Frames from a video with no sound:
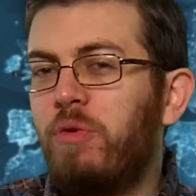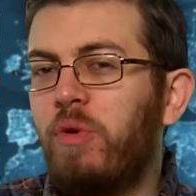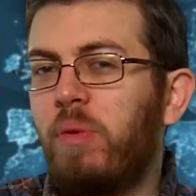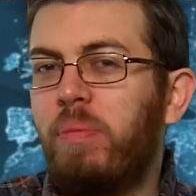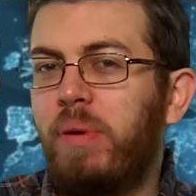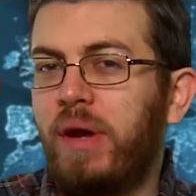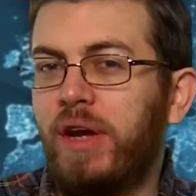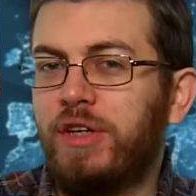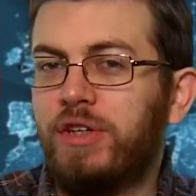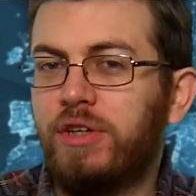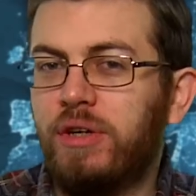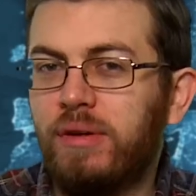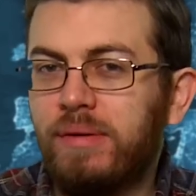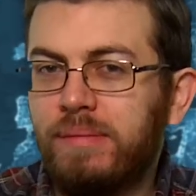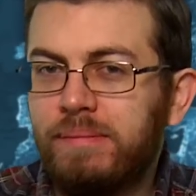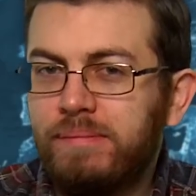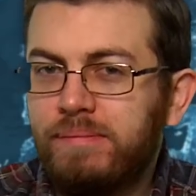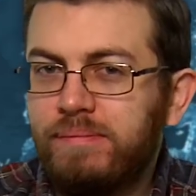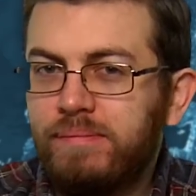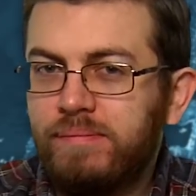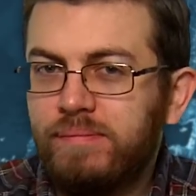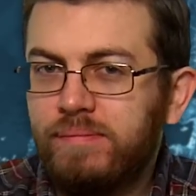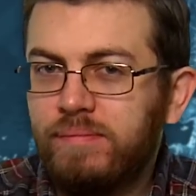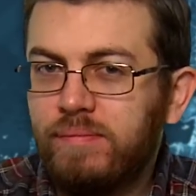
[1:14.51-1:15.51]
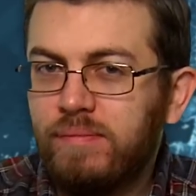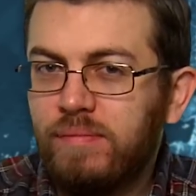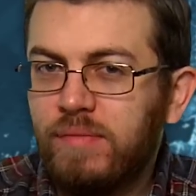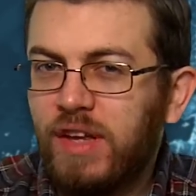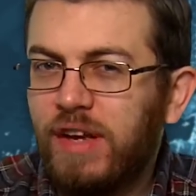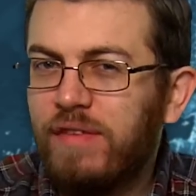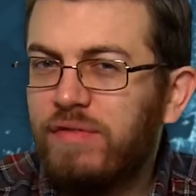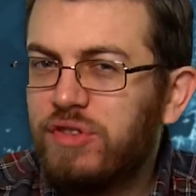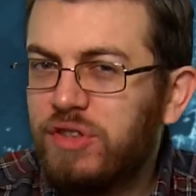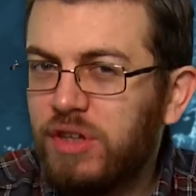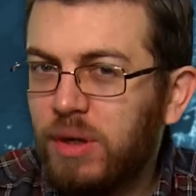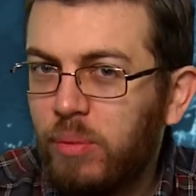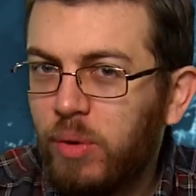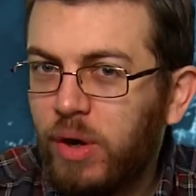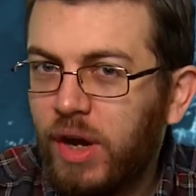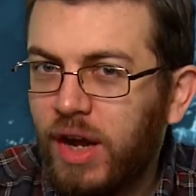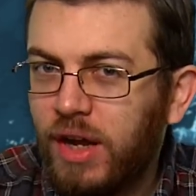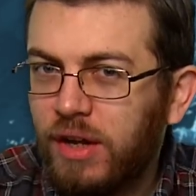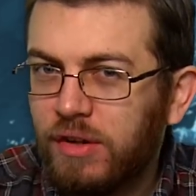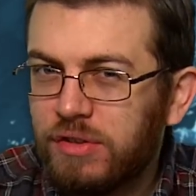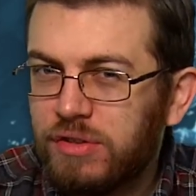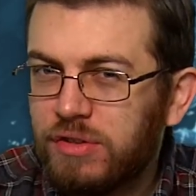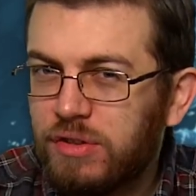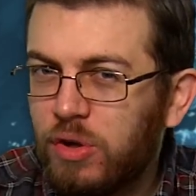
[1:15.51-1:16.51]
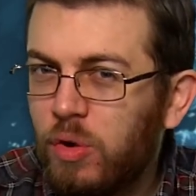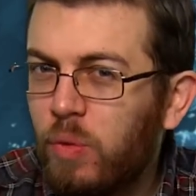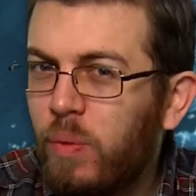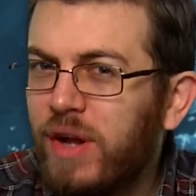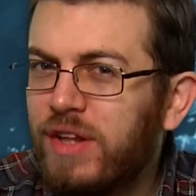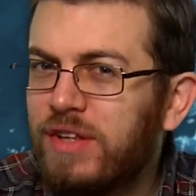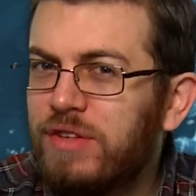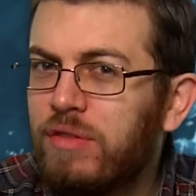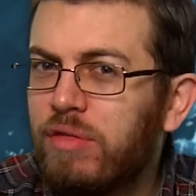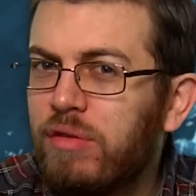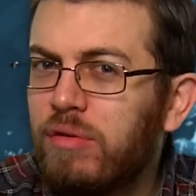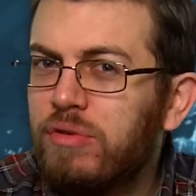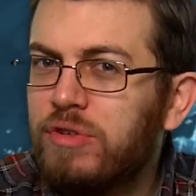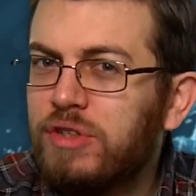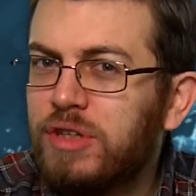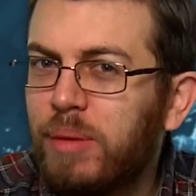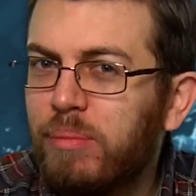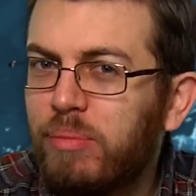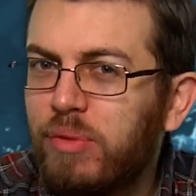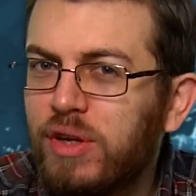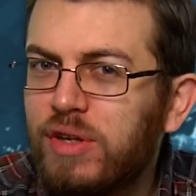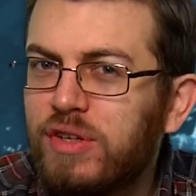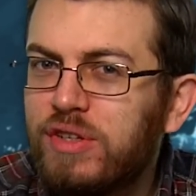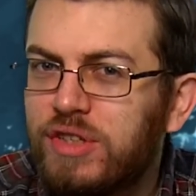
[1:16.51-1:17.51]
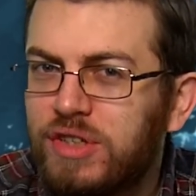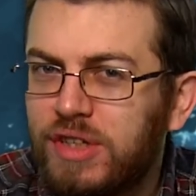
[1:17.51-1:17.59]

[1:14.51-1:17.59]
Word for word: you a picture of someone else who went through something